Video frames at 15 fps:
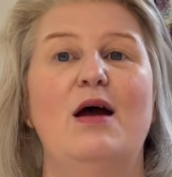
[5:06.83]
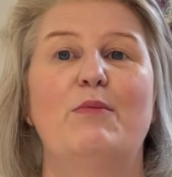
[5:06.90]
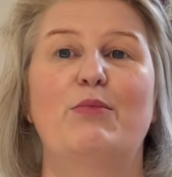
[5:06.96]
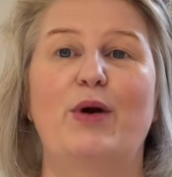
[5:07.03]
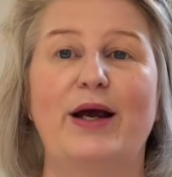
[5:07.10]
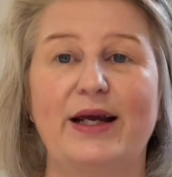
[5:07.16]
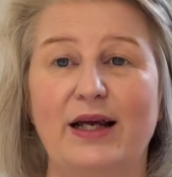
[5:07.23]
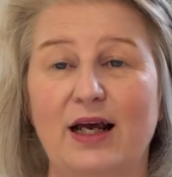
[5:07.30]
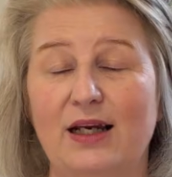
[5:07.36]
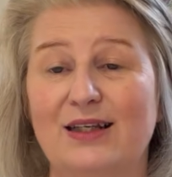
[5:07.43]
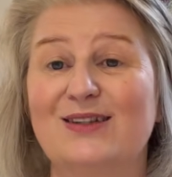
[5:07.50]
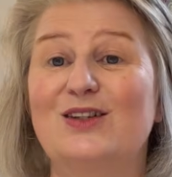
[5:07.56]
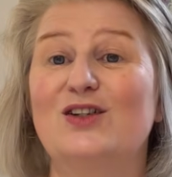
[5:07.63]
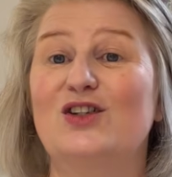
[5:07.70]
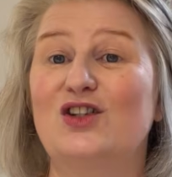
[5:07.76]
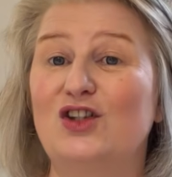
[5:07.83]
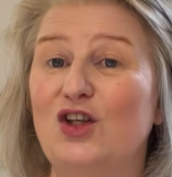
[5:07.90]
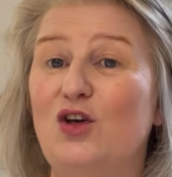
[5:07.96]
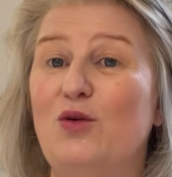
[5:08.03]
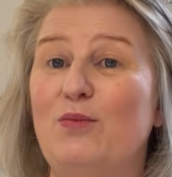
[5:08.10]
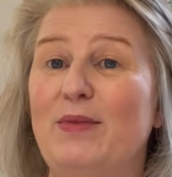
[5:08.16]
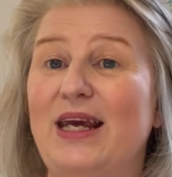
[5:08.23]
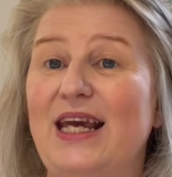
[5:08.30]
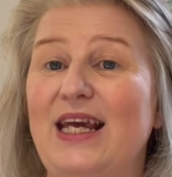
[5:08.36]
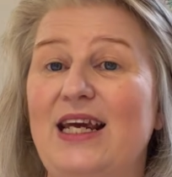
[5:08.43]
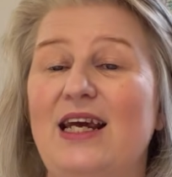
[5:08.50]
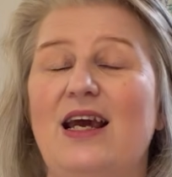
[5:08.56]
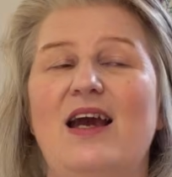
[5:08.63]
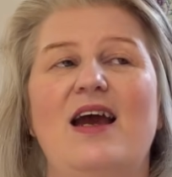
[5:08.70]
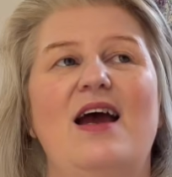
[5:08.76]
Bright colours suit
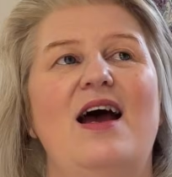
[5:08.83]
me.